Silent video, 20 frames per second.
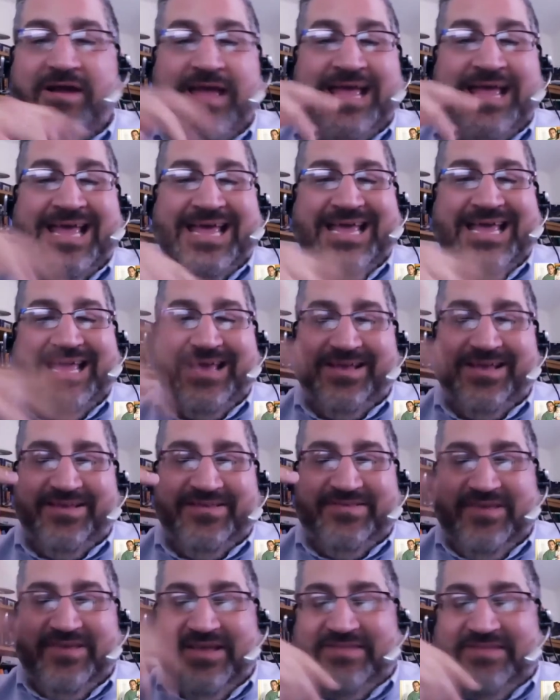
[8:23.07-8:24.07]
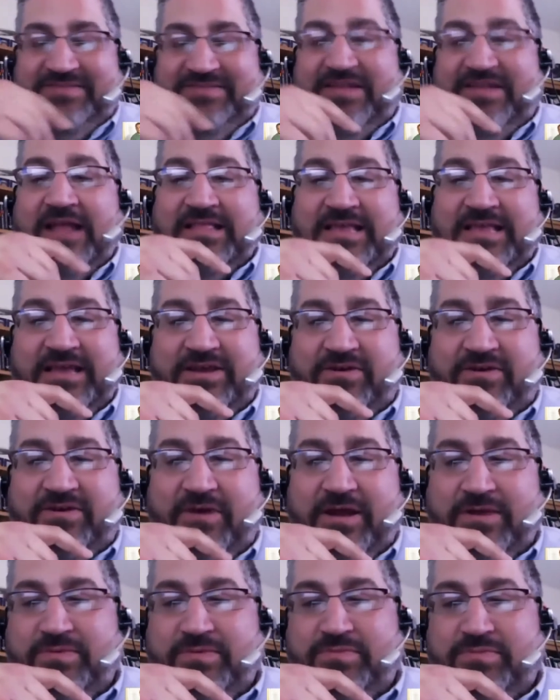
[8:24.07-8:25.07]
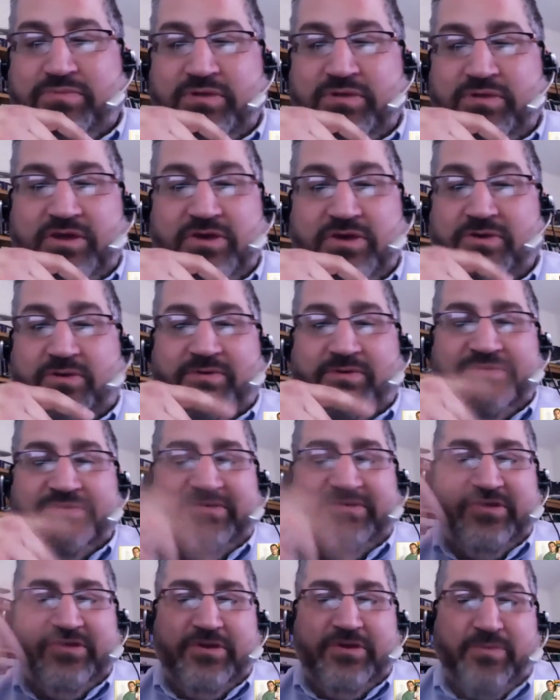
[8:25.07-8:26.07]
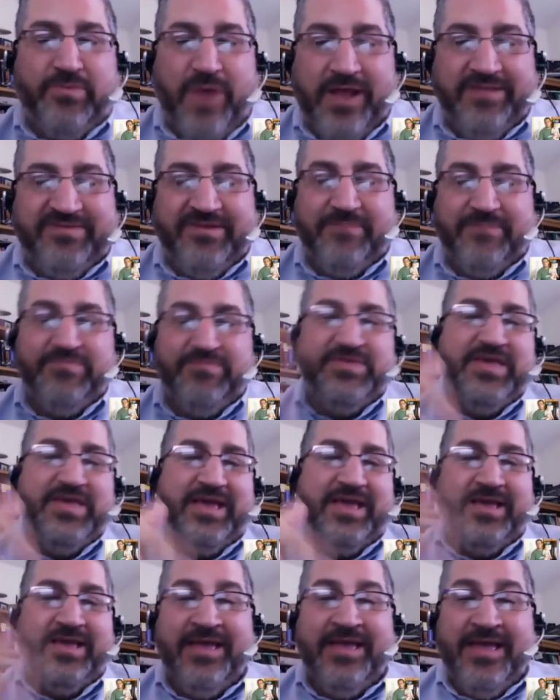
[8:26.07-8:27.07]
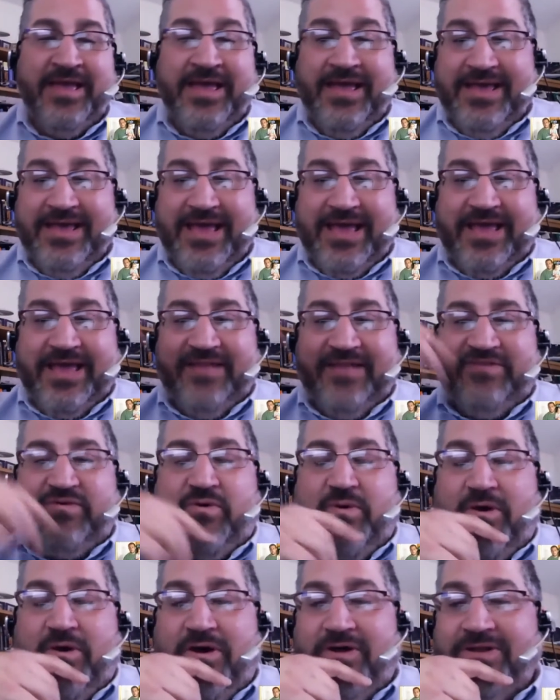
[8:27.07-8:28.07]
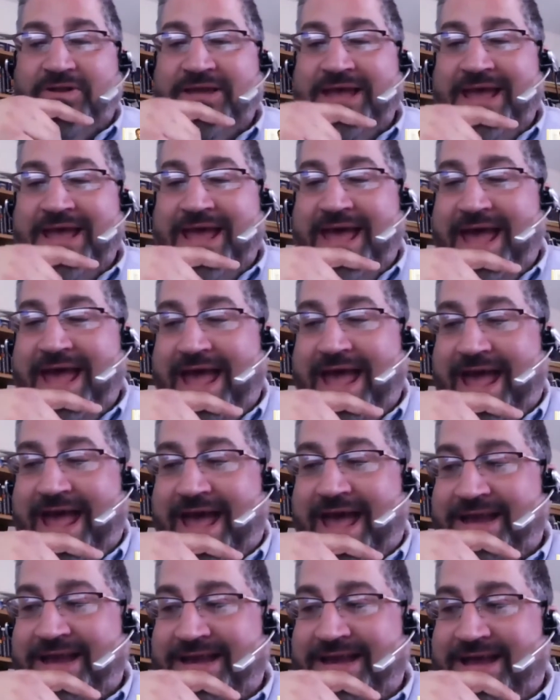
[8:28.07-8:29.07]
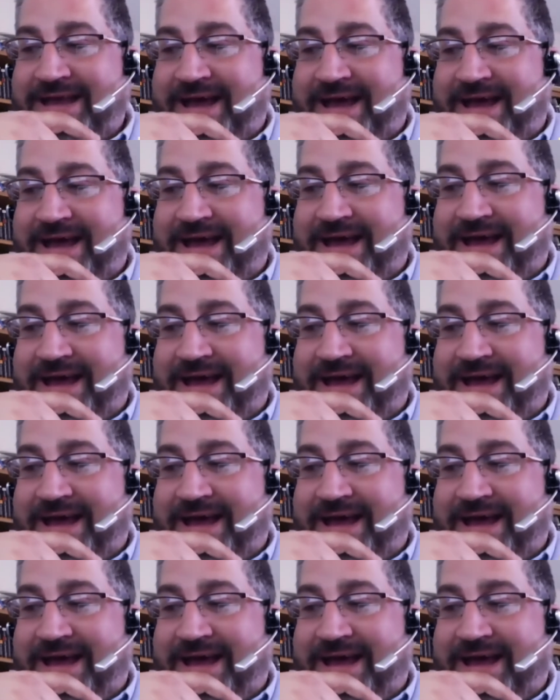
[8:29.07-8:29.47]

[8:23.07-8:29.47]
is it's tightly integrated with Google. So you write something, it gets crawled, and I'll